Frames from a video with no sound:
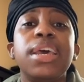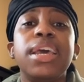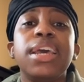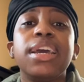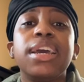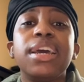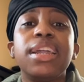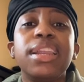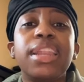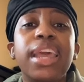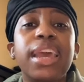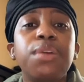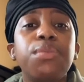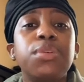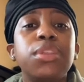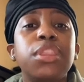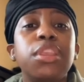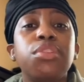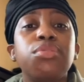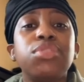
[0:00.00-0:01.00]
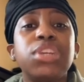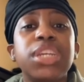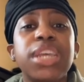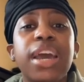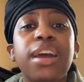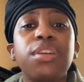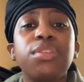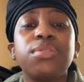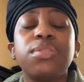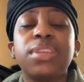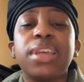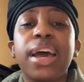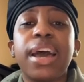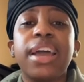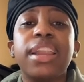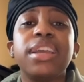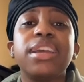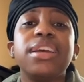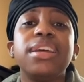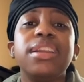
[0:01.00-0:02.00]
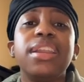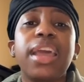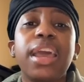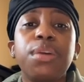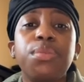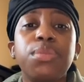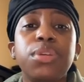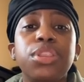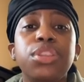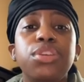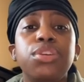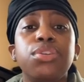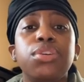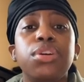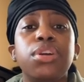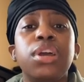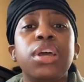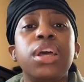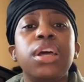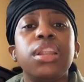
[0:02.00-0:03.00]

connect with your shadow side and connect with your